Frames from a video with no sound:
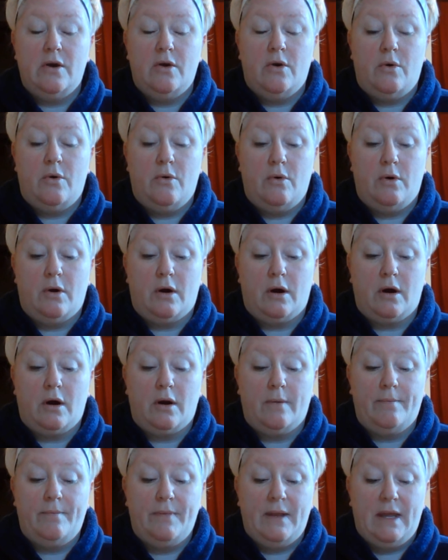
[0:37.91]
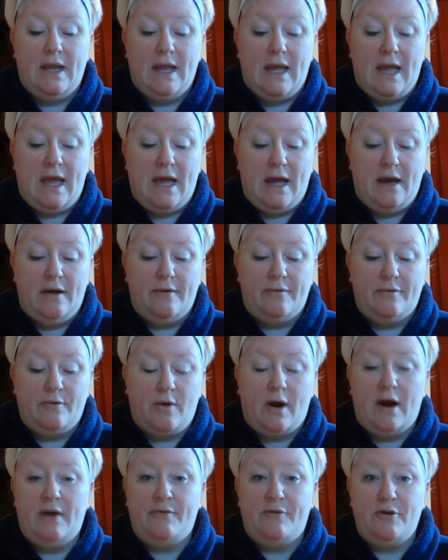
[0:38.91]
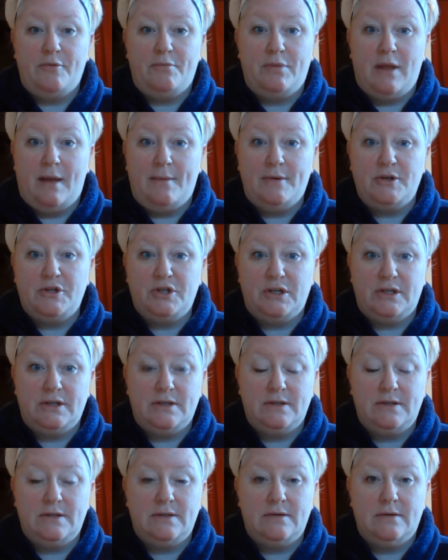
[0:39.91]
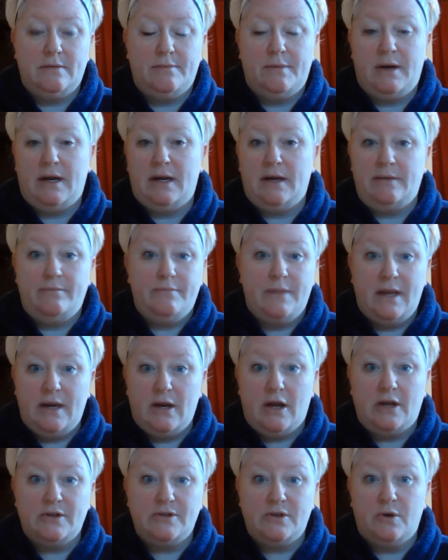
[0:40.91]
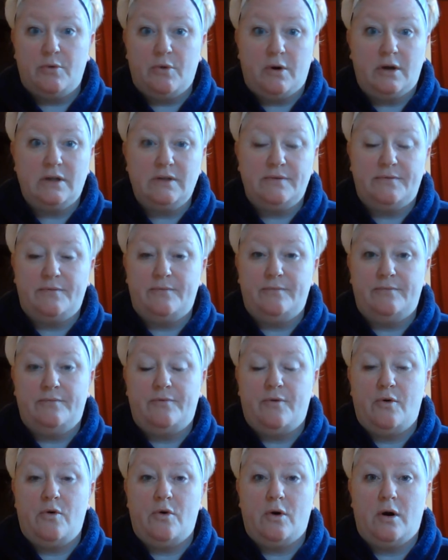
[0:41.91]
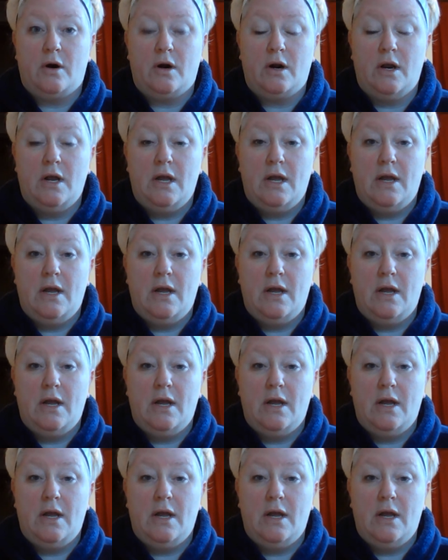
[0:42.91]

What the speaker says: or have quite a few blemishes, but it also works for